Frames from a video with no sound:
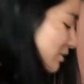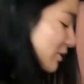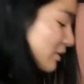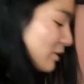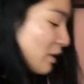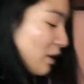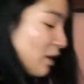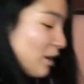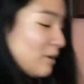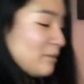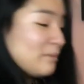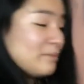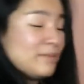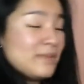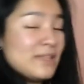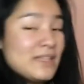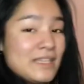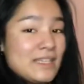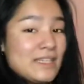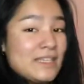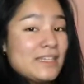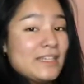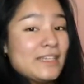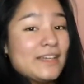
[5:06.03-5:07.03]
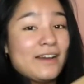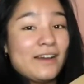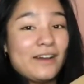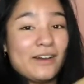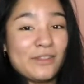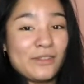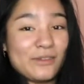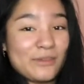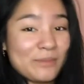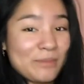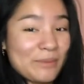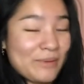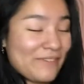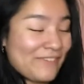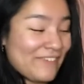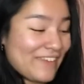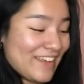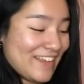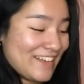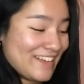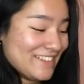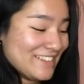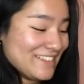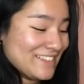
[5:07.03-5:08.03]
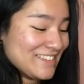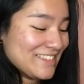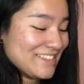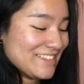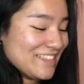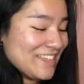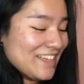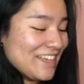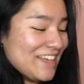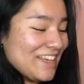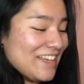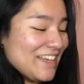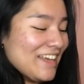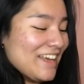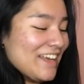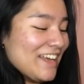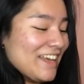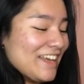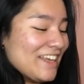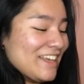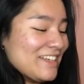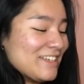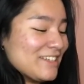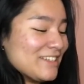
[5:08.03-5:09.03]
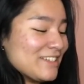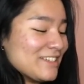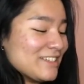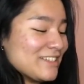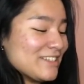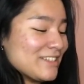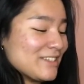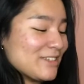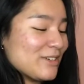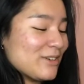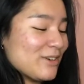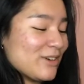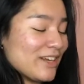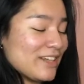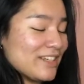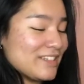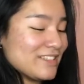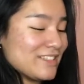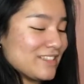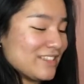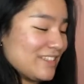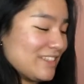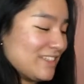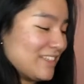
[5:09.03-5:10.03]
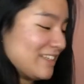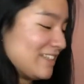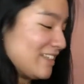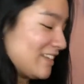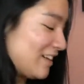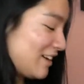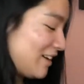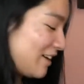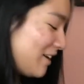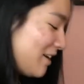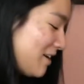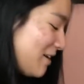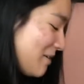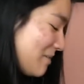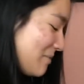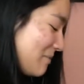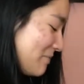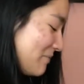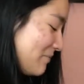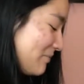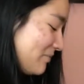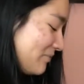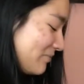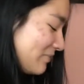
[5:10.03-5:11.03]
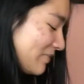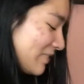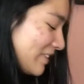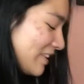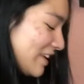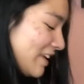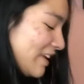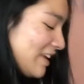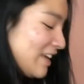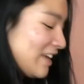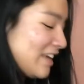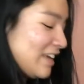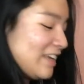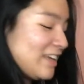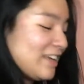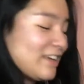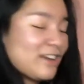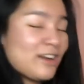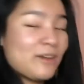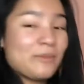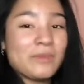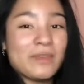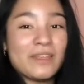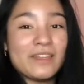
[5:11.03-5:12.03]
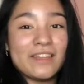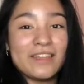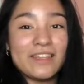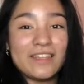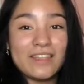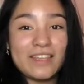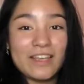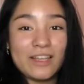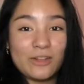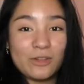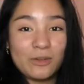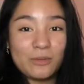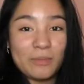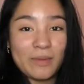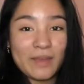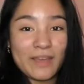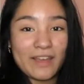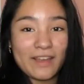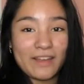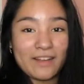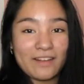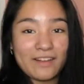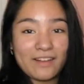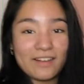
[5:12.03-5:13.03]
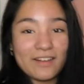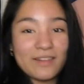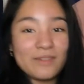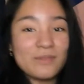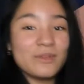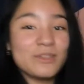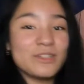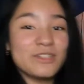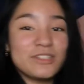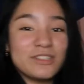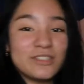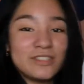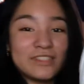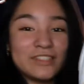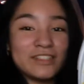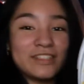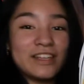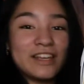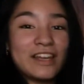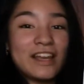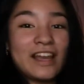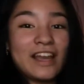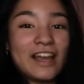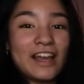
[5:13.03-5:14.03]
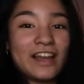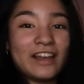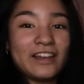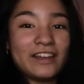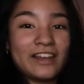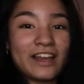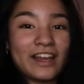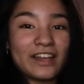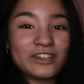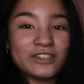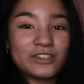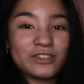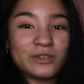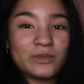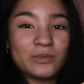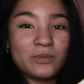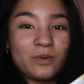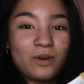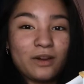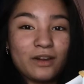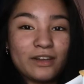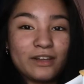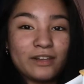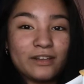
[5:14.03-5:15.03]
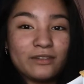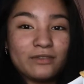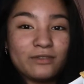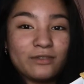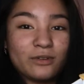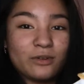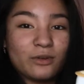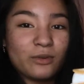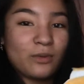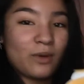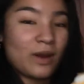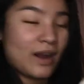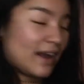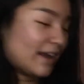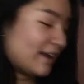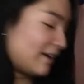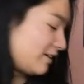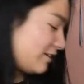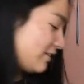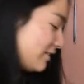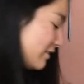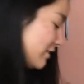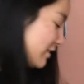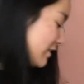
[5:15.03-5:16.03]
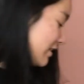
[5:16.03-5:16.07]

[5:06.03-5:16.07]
got me other Vans. He isn't crazy. Um, he got me the yellow pair, which I actually wanted for a while.